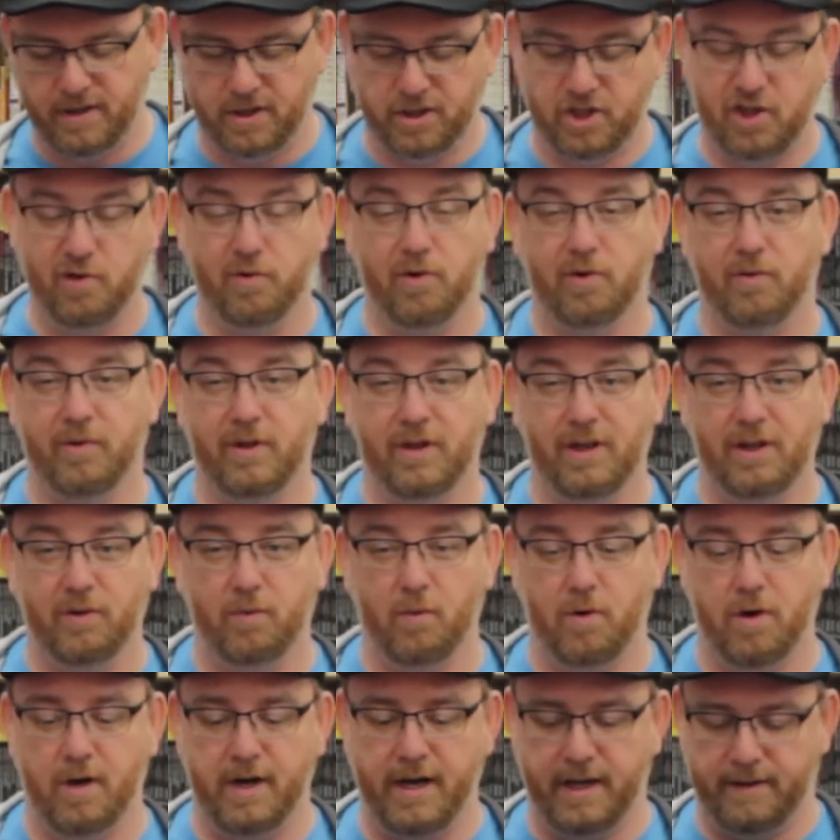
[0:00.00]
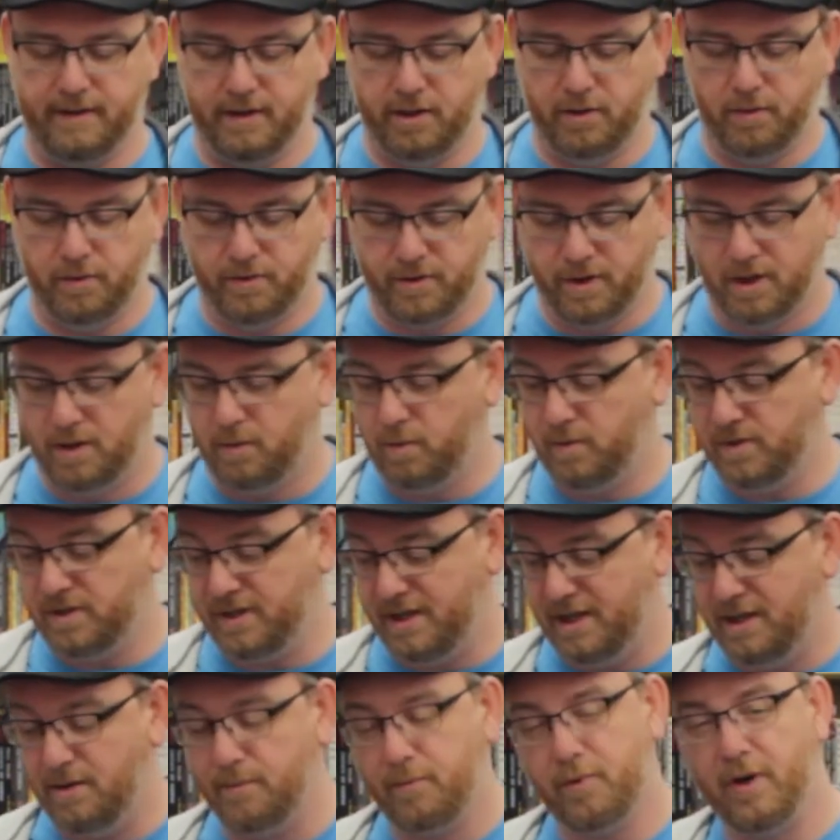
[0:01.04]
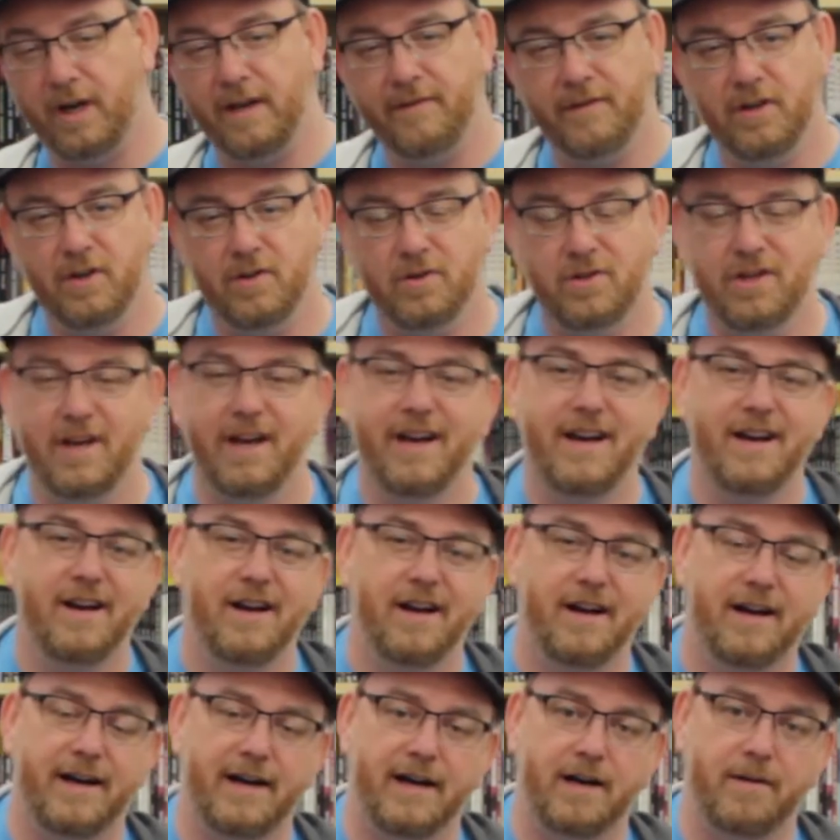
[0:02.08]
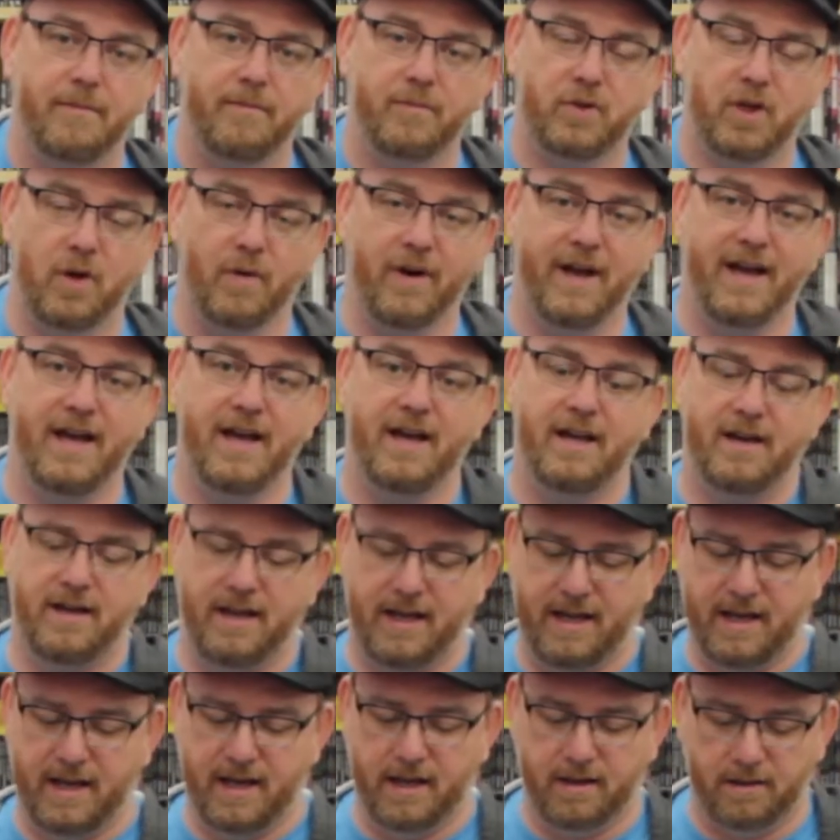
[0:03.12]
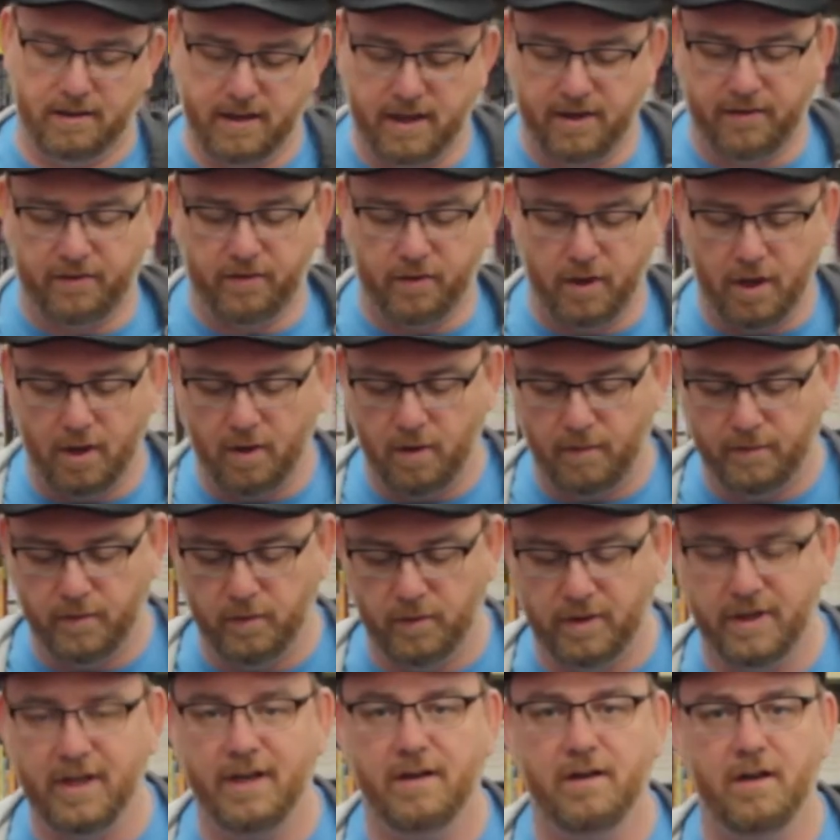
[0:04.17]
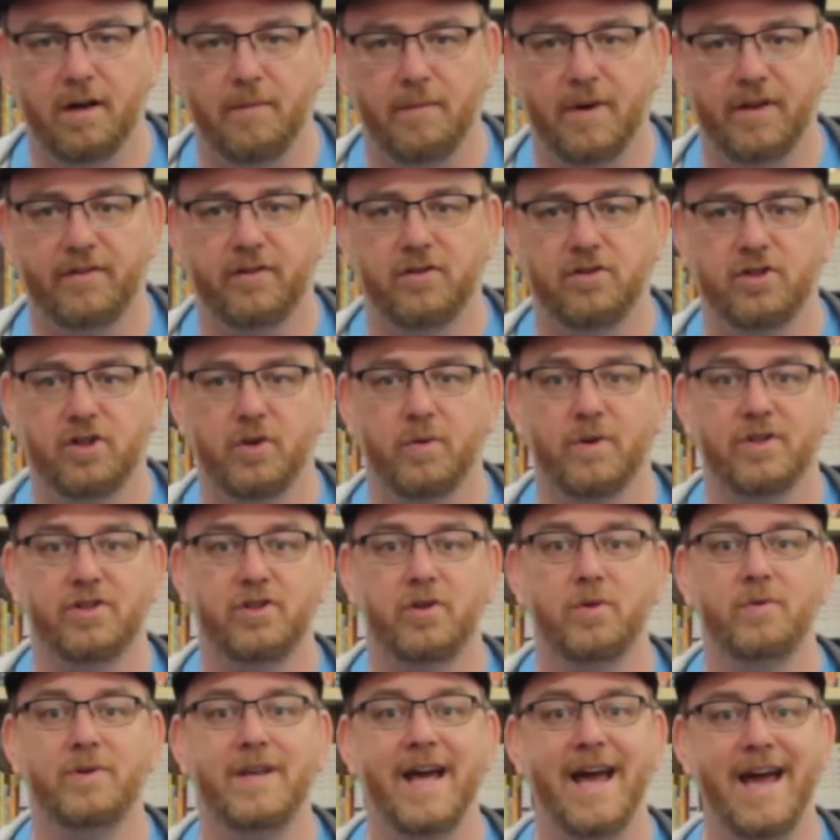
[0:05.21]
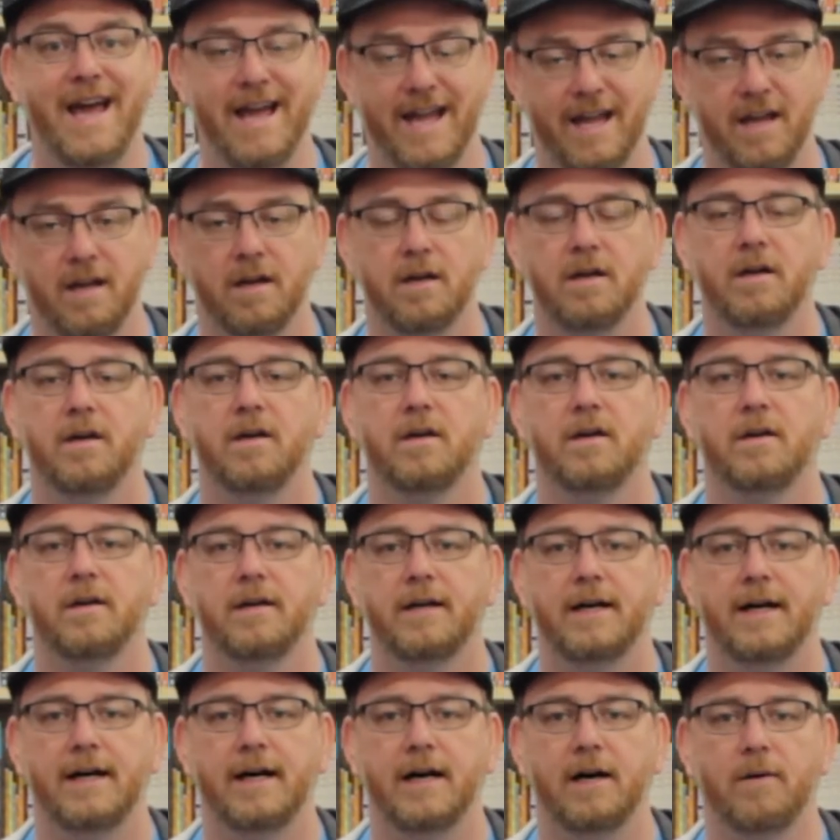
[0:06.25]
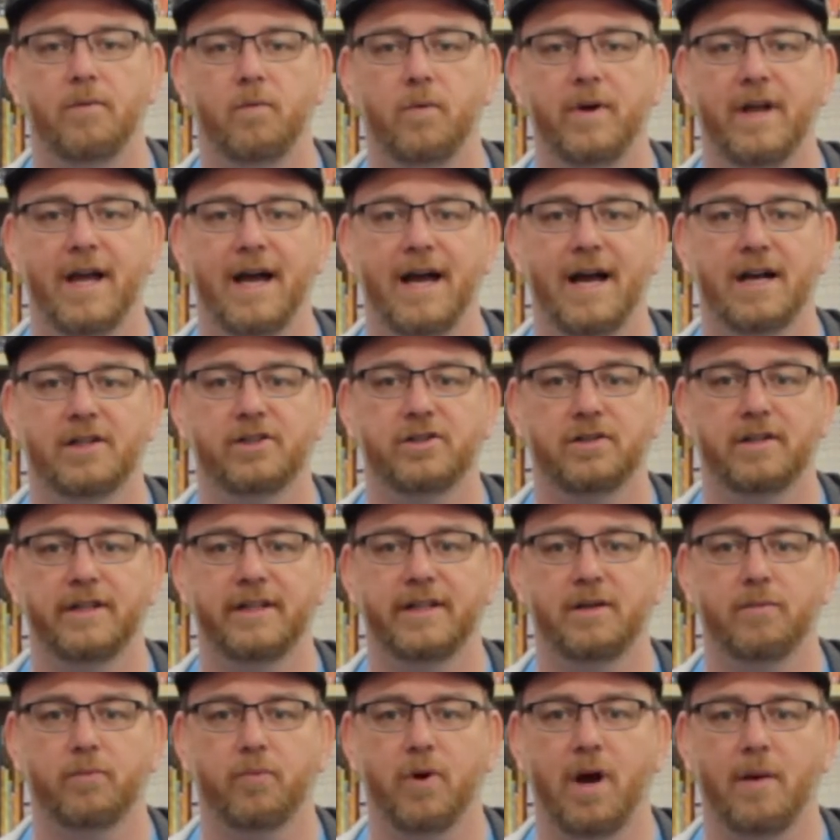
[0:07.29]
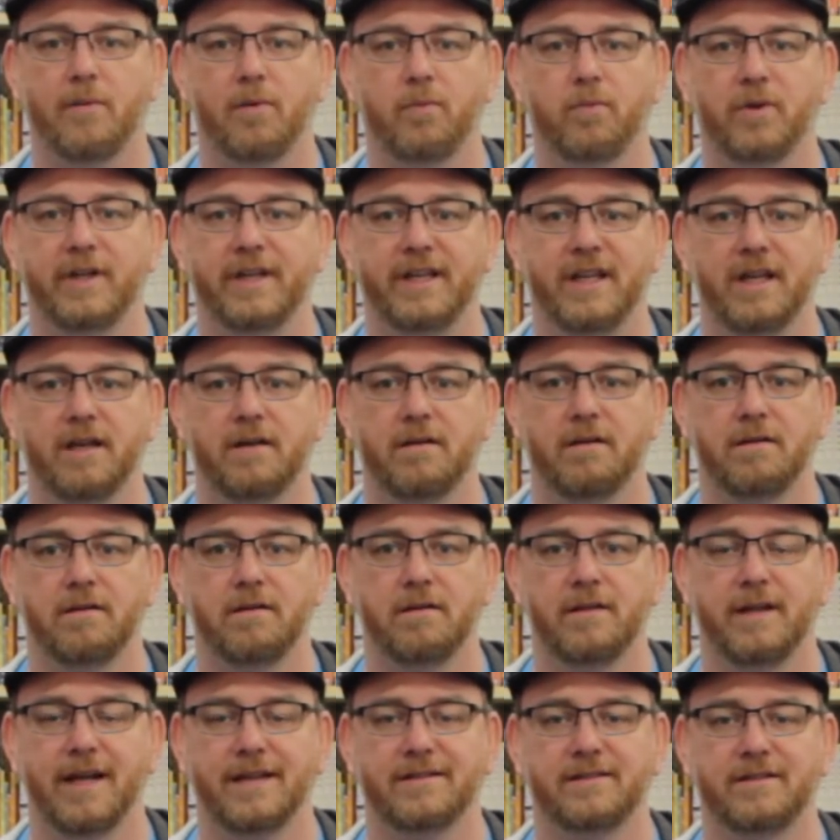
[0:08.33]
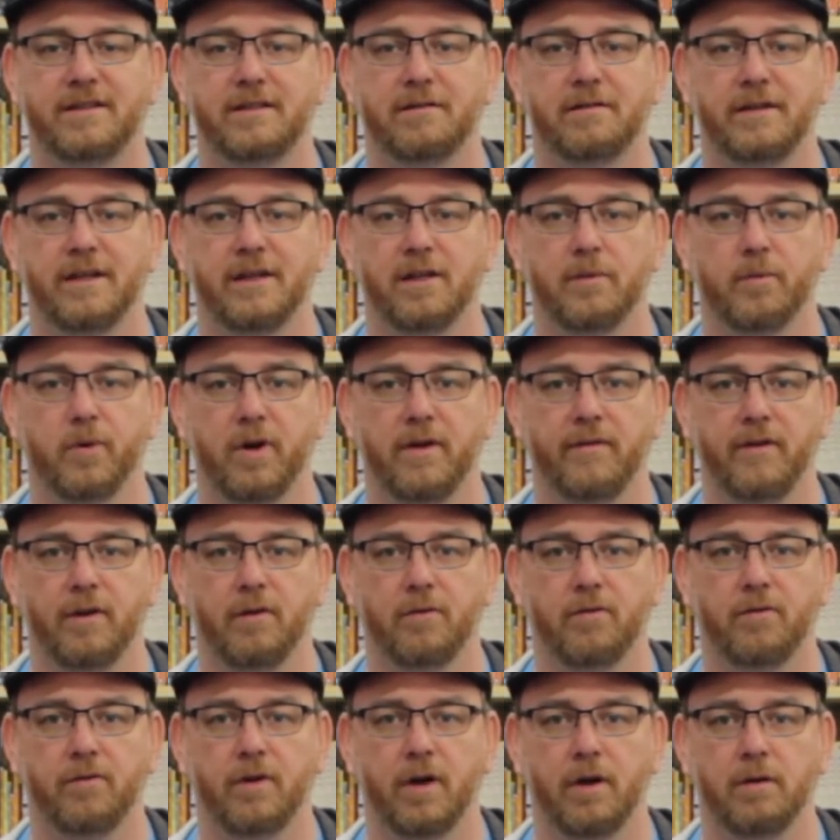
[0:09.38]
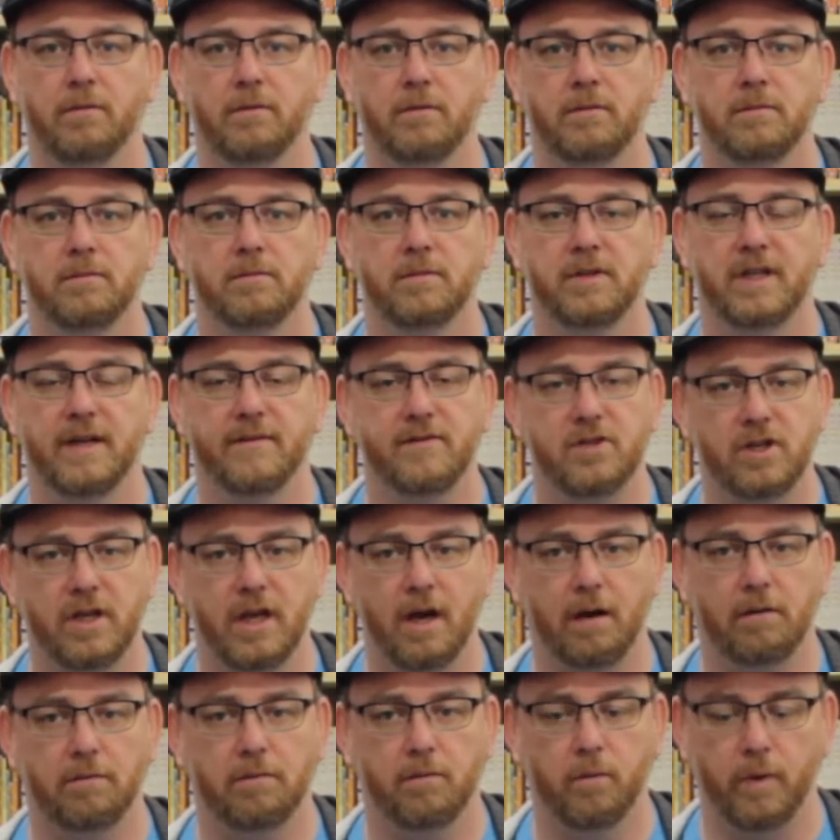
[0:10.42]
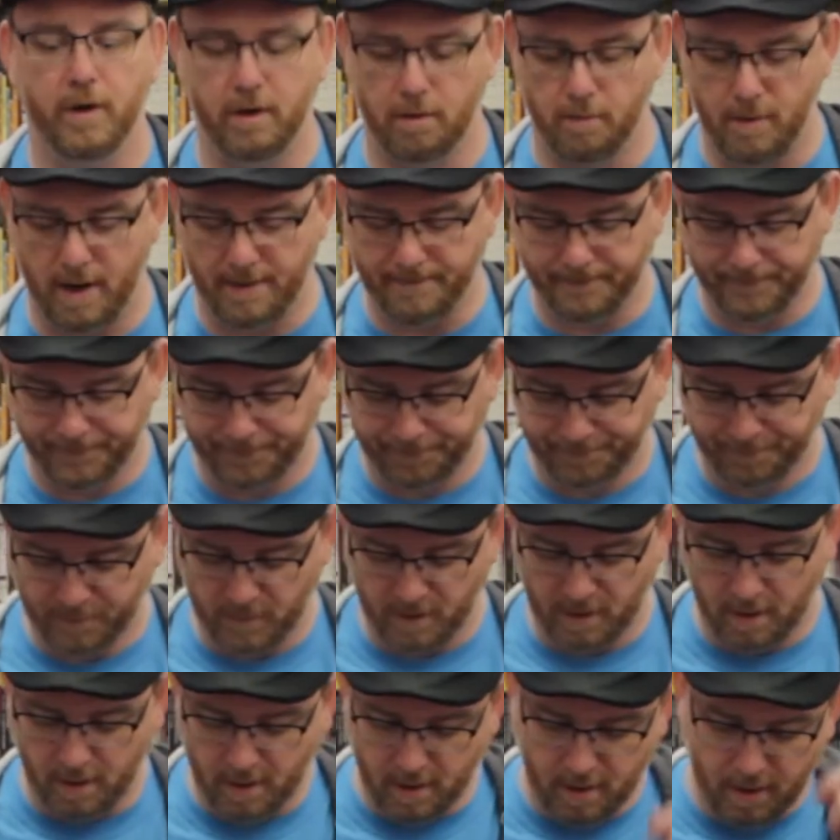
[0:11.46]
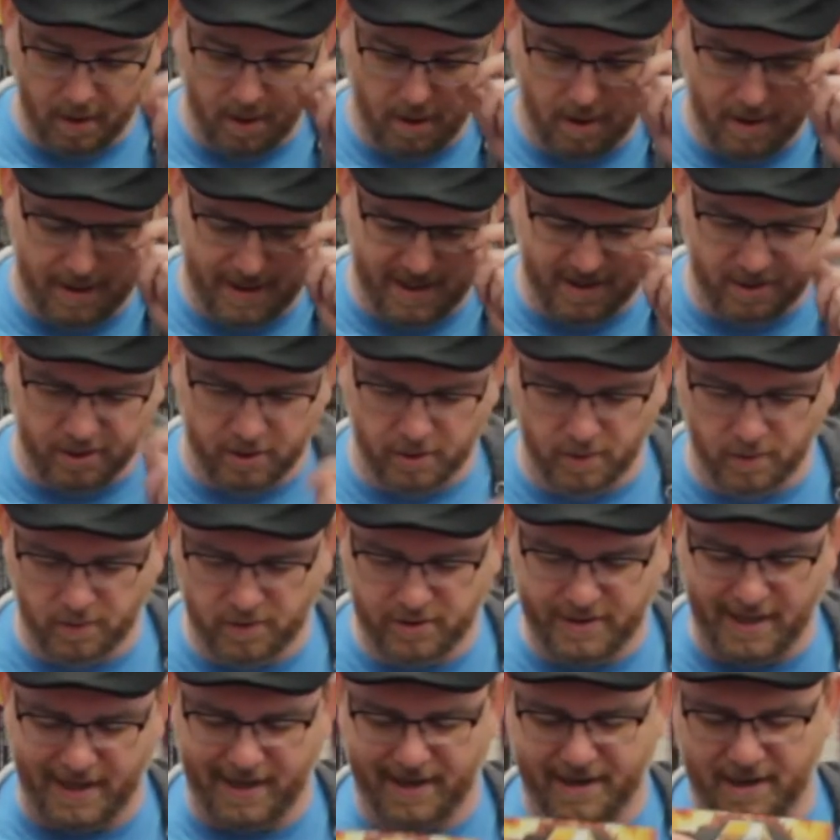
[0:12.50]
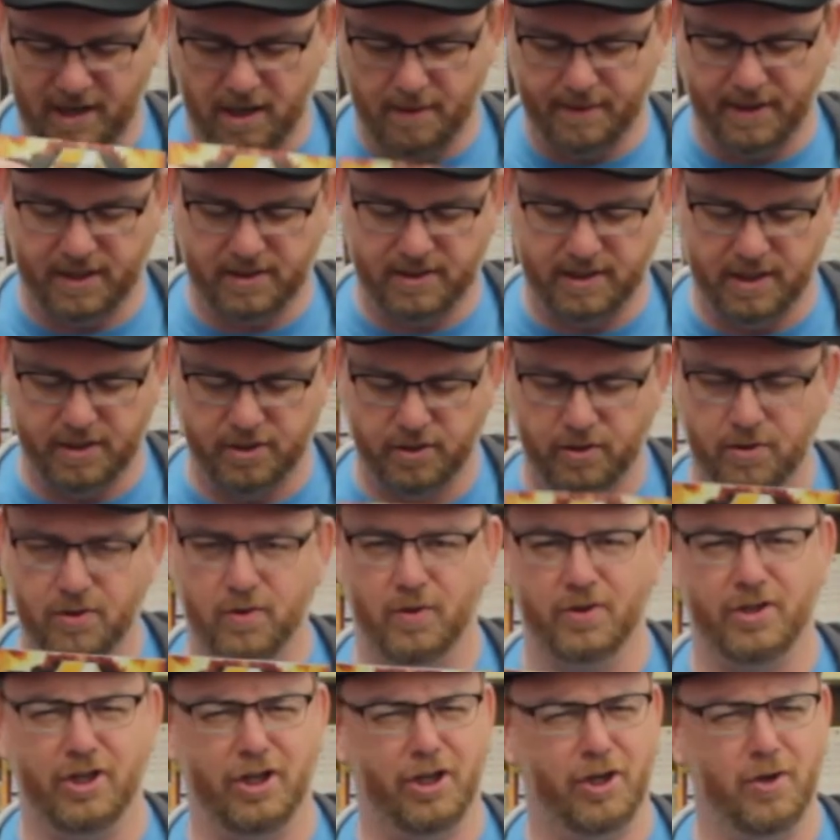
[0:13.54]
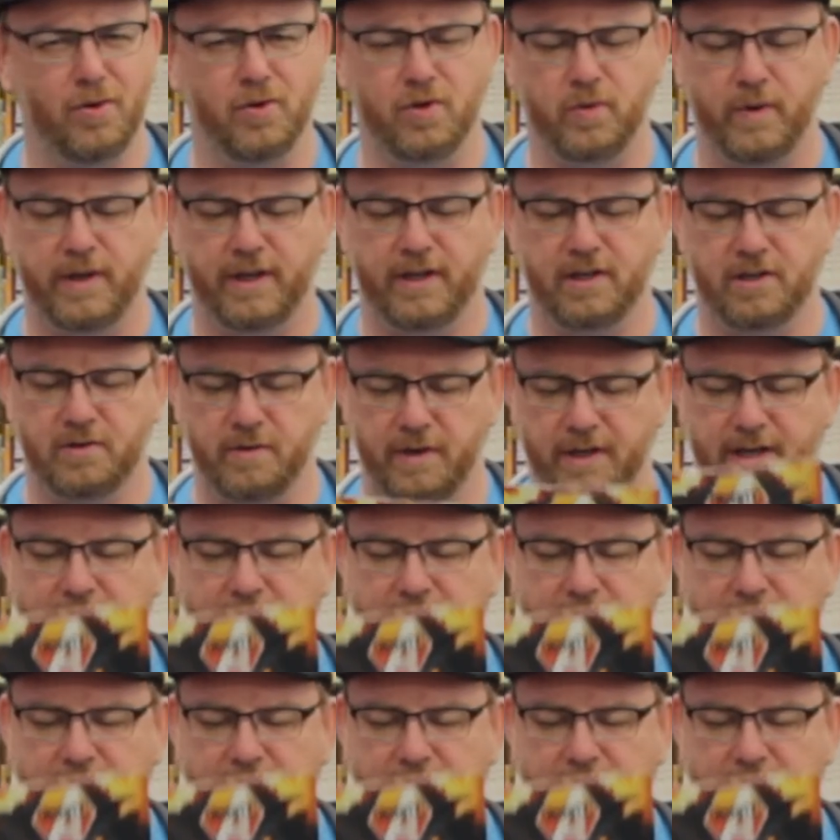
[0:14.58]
that you were really wanting that you thought was in previews, uh, go ahead and let us know. If you get a message to us today, uh, we actually can probably get that still into previews. So give us a yell. We don't mind. All right, huge stack of comics as usual. It's a huge week this week,